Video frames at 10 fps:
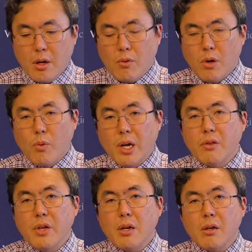Well,
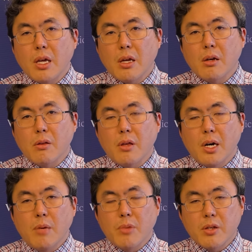one thing here
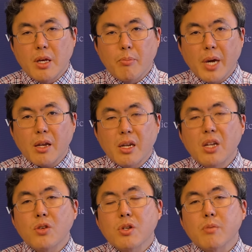is that bank net
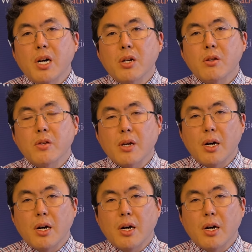interest margins